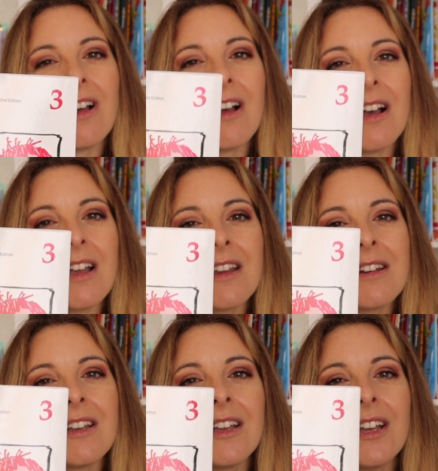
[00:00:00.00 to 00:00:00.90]

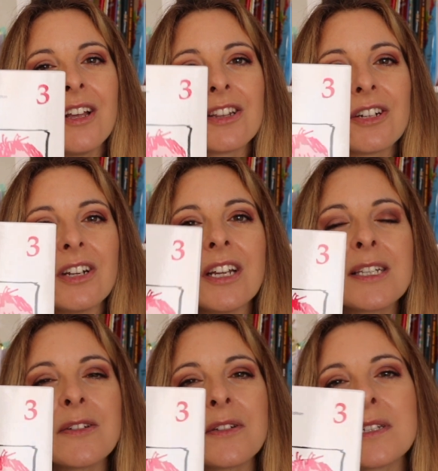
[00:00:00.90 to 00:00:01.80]
on learning
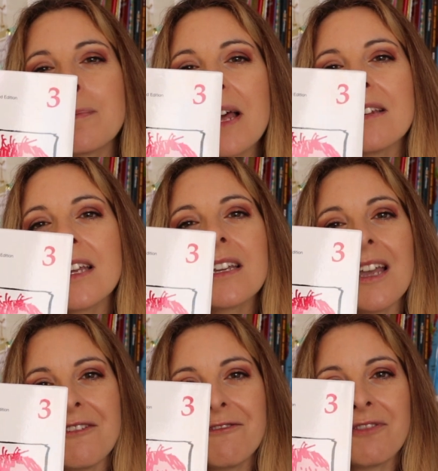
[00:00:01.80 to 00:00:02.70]
spelling
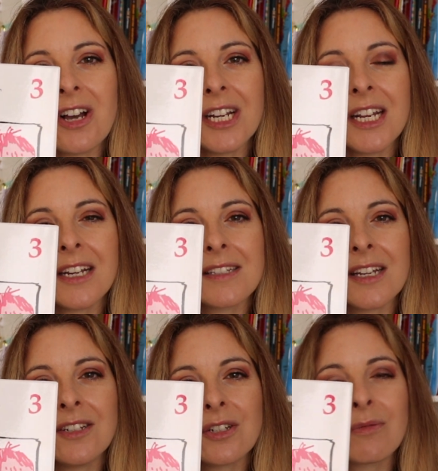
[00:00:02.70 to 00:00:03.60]
and phonics
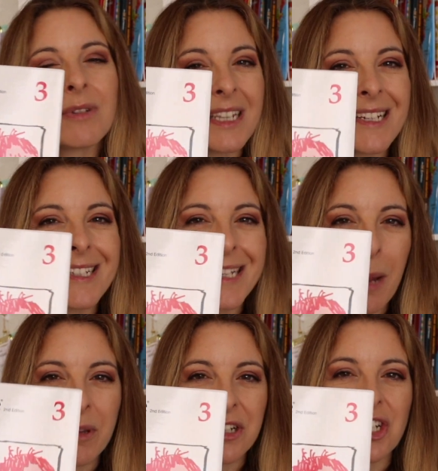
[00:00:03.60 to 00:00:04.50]
and just really
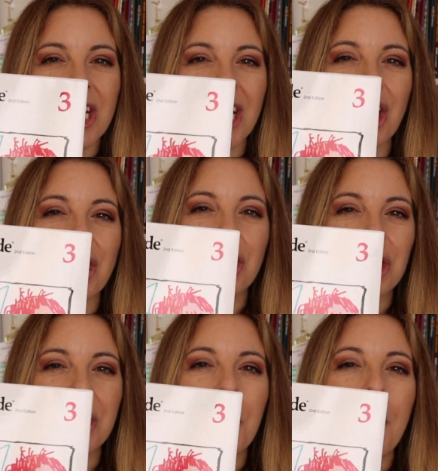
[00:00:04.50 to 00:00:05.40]
establishing a
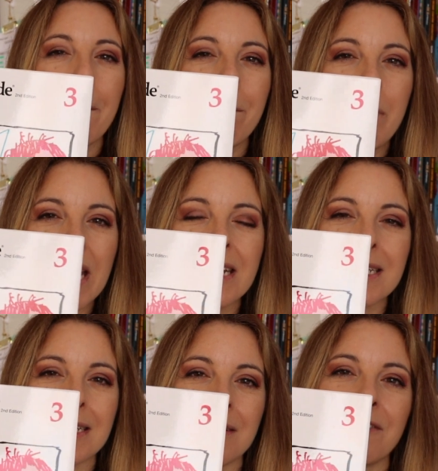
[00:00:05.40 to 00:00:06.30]
good
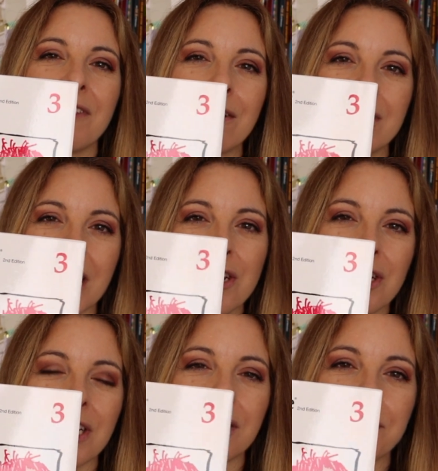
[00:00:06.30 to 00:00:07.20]
base
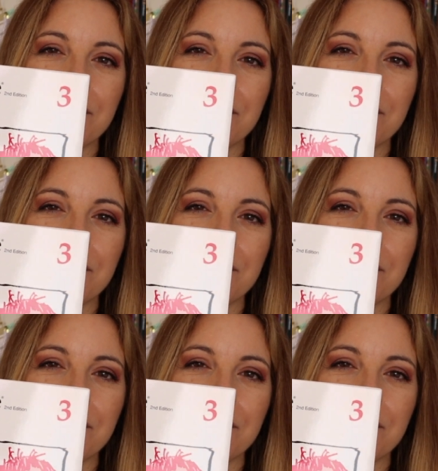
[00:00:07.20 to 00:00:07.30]
foundation.